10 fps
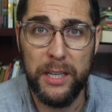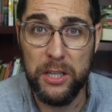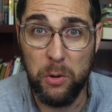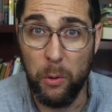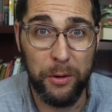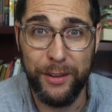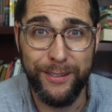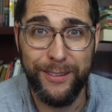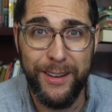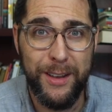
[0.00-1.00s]
He's worth it.
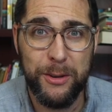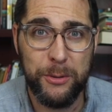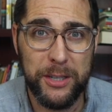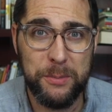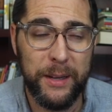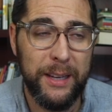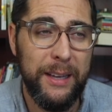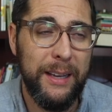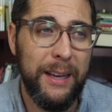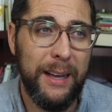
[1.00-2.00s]
Trust me.
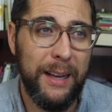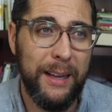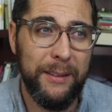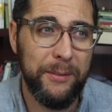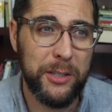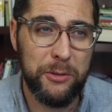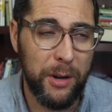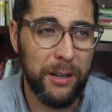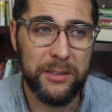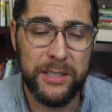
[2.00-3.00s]
Um, the
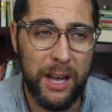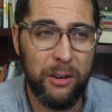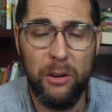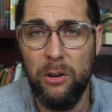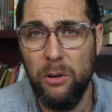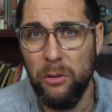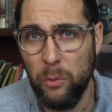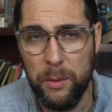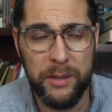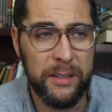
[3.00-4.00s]
drugs, the alcohol, the
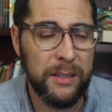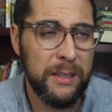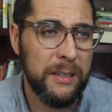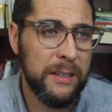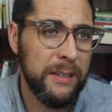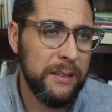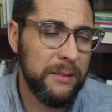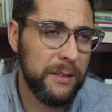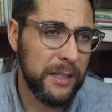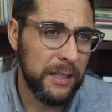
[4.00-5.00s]
women,
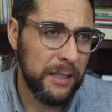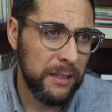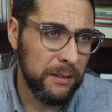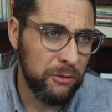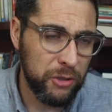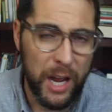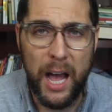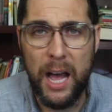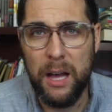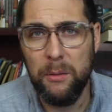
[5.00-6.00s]
the
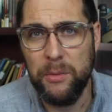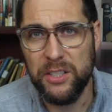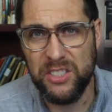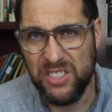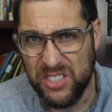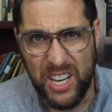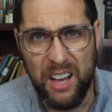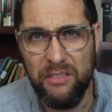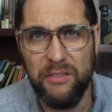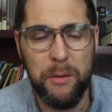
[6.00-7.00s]
job, the
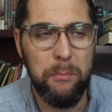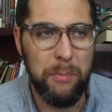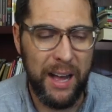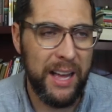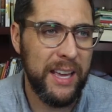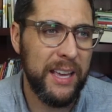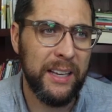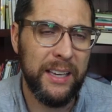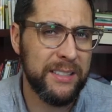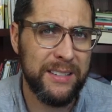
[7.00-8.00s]
stuff, the
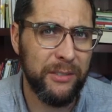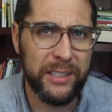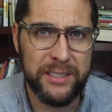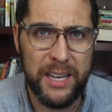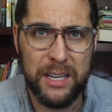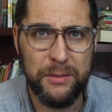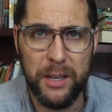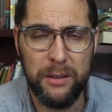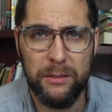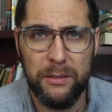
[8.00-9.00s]
buying, it's never going to
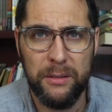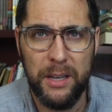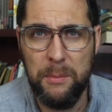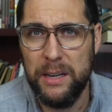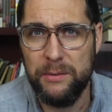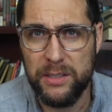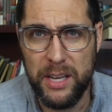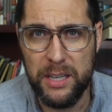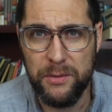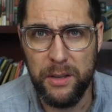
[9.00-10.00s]
satisfy you. It might even
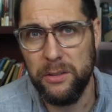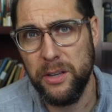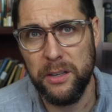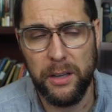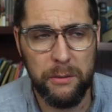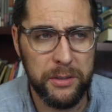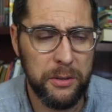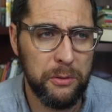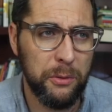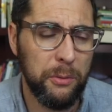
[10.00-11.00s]
satisfy you. I just had a
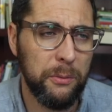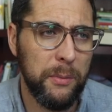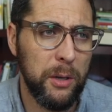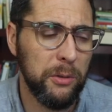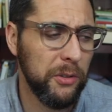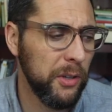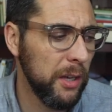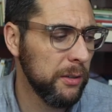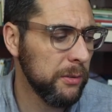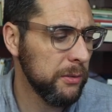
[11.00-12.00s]
conversation with my oldest
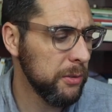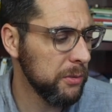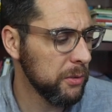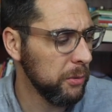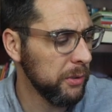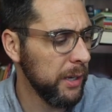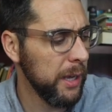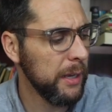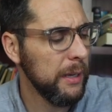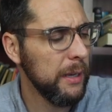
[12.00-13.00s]
daughter doing school today,